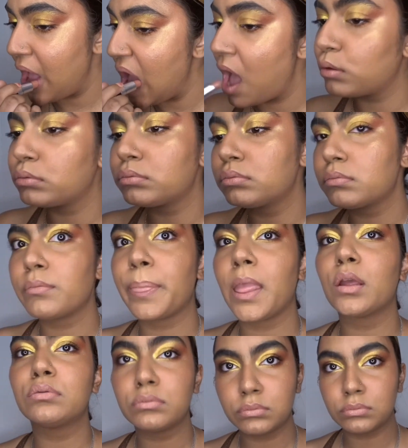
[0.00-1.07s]
gloss
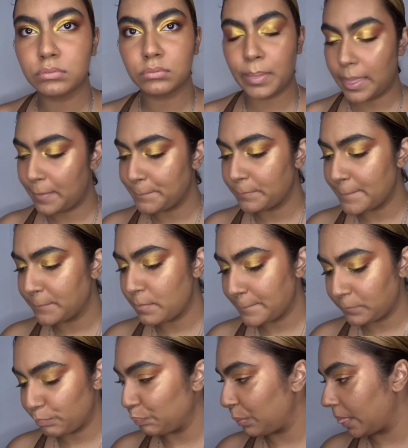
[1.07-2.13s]
lipstick in
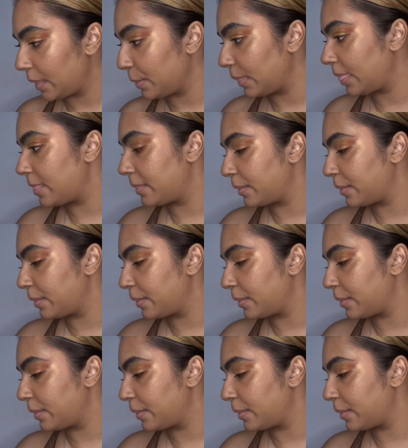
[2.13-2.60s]
Satin.